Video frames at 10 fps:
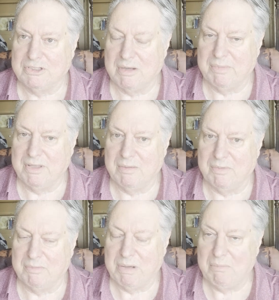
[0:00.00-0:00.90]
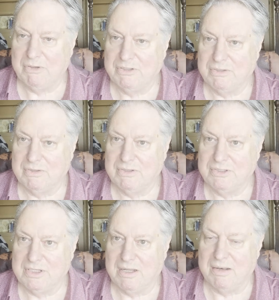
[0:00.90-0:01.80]
some of them with
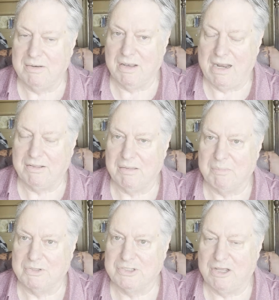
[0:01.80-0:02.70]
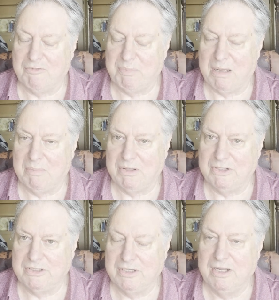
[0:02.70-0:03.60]
publishers, and a lot of them are
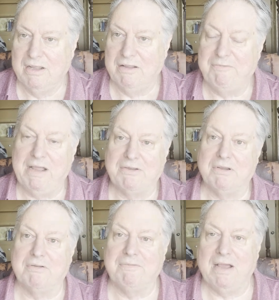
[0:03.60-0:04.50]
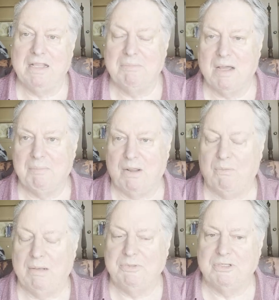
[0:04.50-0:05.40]
self-published. In fact, you can find them on my
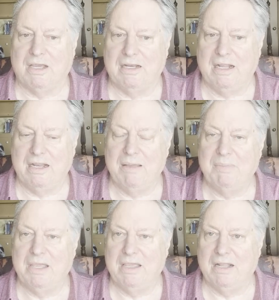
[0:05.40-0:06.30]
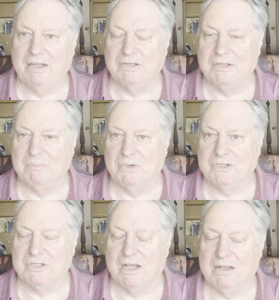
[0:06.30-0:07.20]
website at
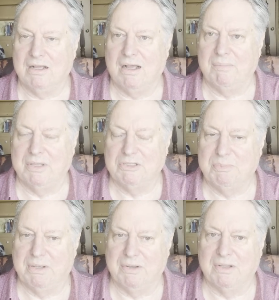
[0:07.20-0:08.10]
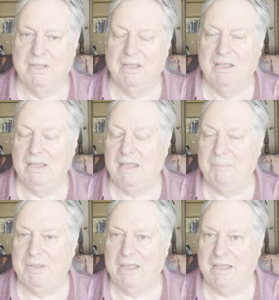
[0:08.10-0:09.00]
mkeddingtonbooks.com. That's spelled
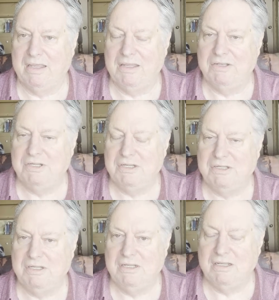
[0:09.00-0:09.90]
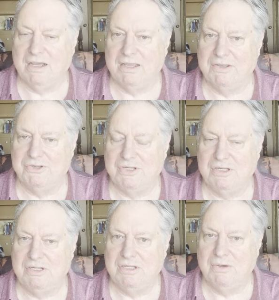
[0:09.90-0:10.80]

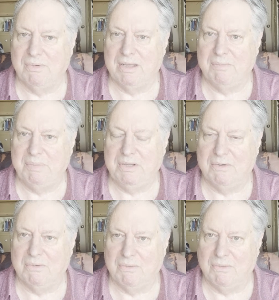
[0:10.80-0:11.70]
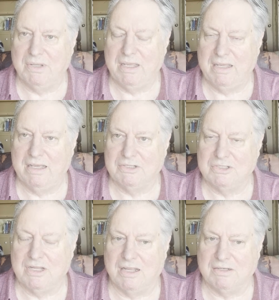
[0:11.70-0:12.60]

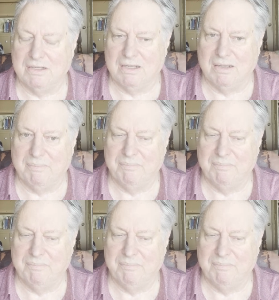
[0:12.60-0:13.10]
MKETTINGTONBOOKS.com.